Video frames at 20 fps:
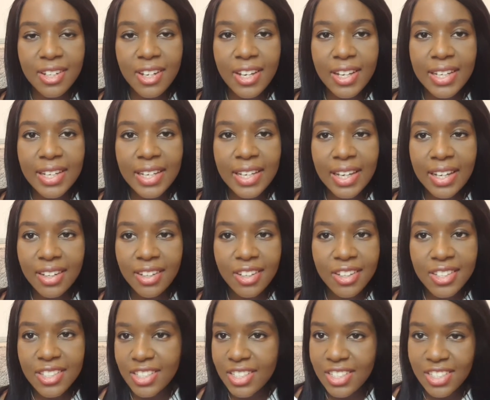learning, and
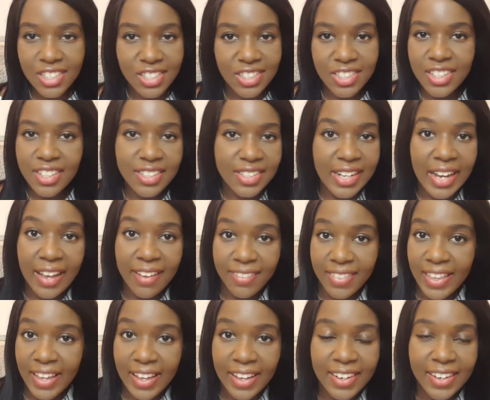London just doesn't
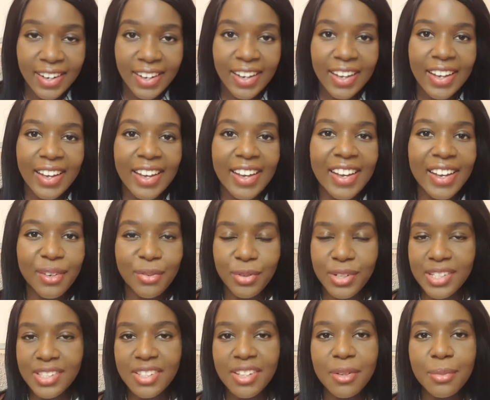have that,
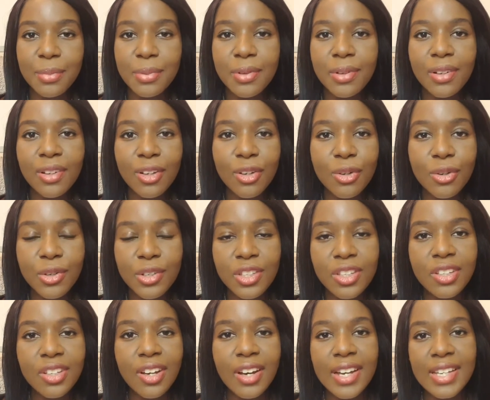for example. Or
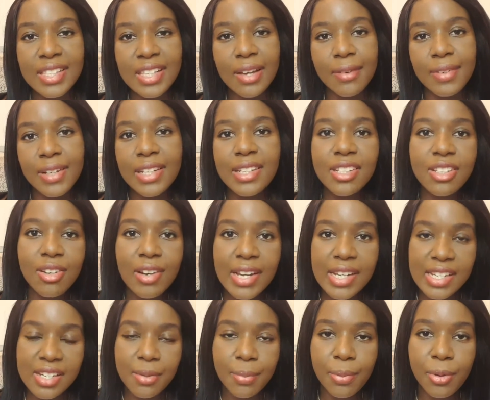you guys have an
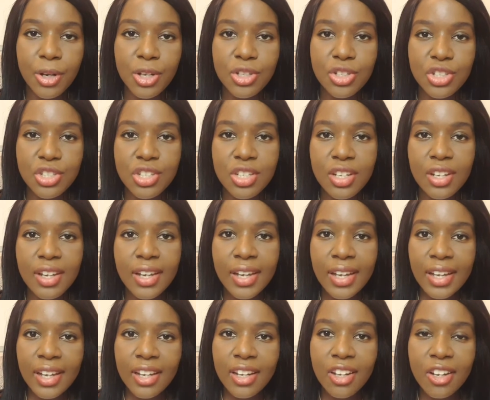integrated approach to
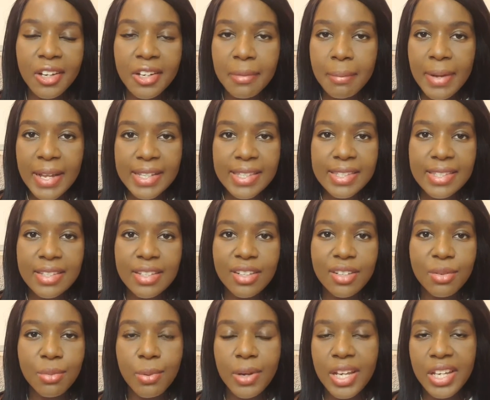learning
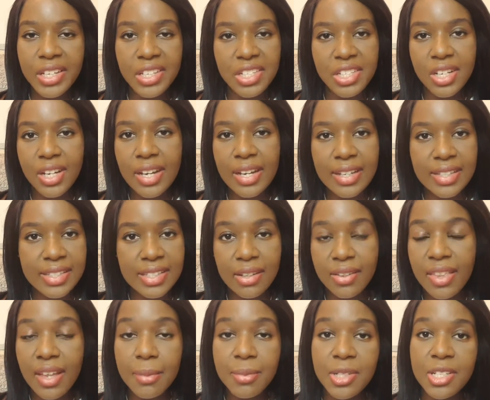medicine, which
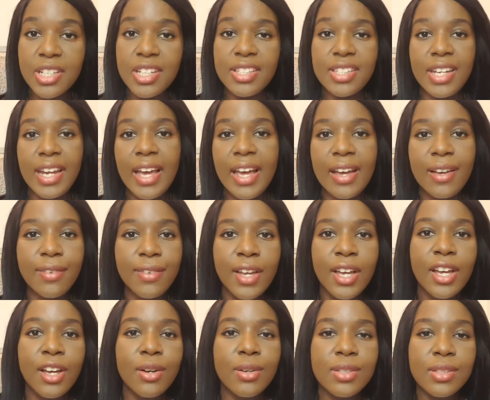Southampton doesn't have,
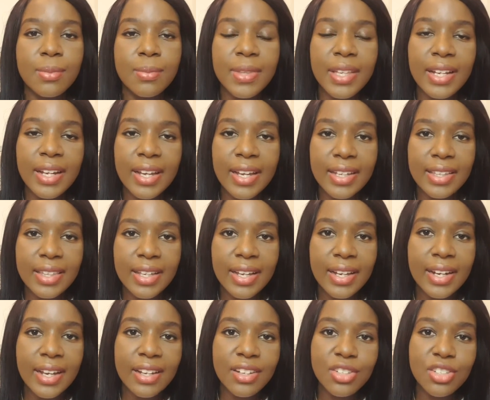or something like
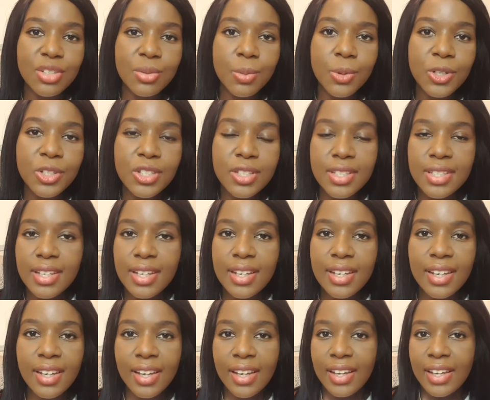that, and you want
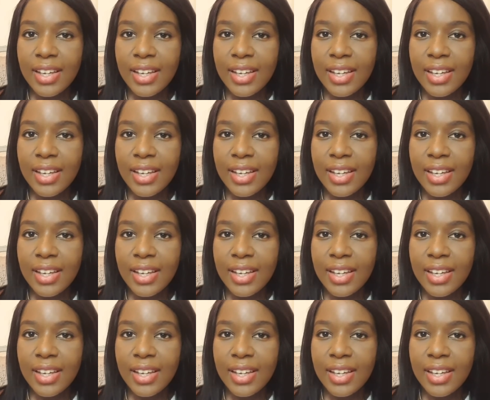to